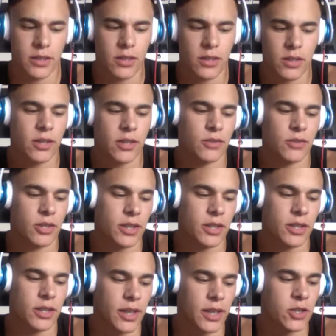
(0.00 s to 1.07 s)
No,
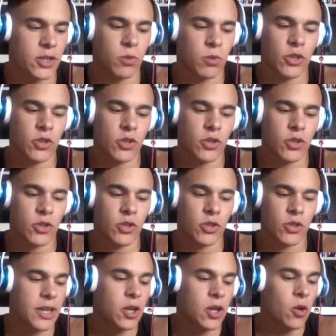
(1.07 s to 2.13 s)
definitely. It's one of those movies
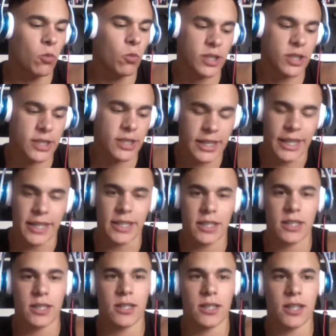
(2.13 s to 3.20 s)
that, once
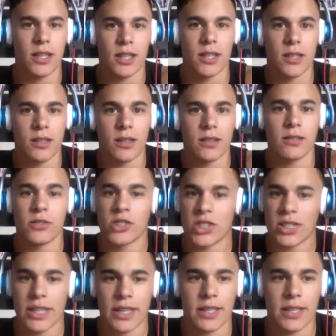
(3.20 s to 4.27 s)
again,
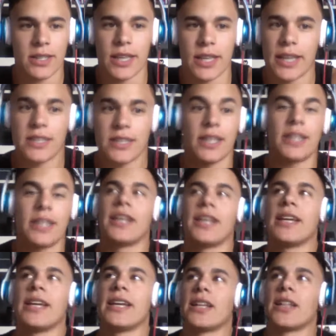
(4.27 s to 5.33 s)
just like
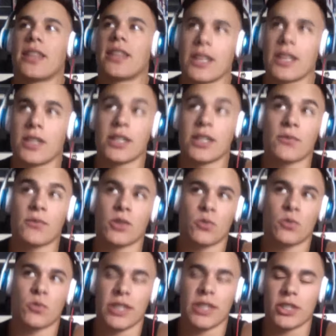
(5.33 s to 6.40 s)
the difference
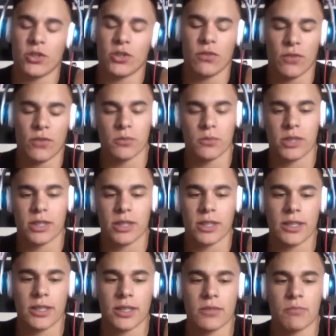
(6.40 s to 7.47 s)
between these two films
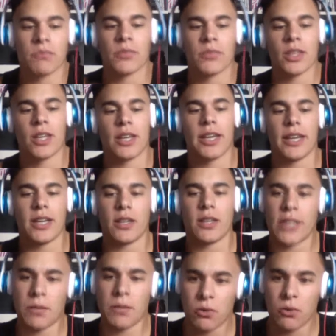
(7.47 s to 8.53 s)
is
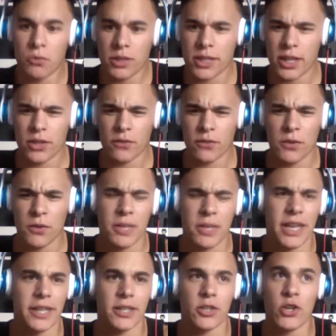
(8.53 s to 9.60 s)
Deadpool was another film
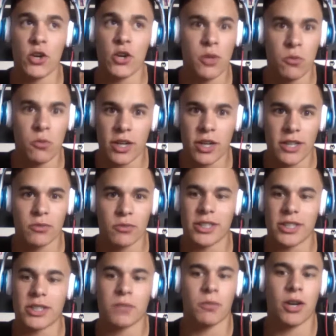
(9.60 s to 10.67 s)
that nobody wanted to
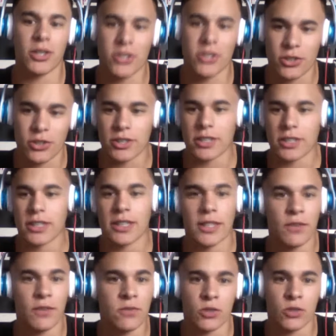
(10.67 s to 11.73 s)
really sponsor,
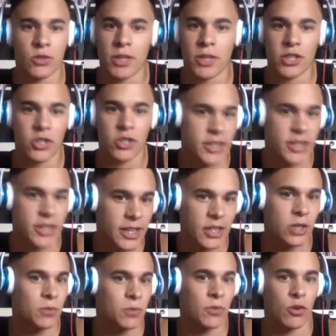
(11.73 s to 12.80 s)
give to. I mean, it took 10
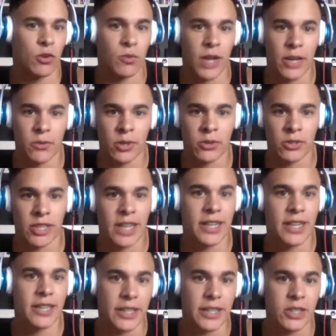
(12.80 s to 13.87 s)
years before Ryan Reynolds
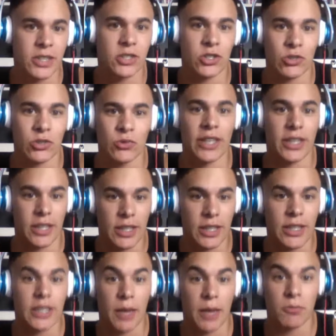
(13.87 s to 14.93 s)
got it into, like,
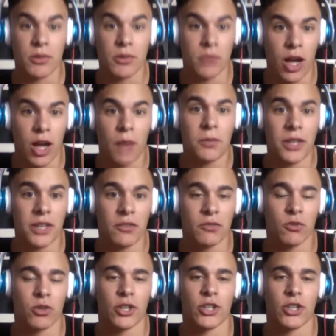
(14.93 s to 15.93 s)
he kept lobbying for it,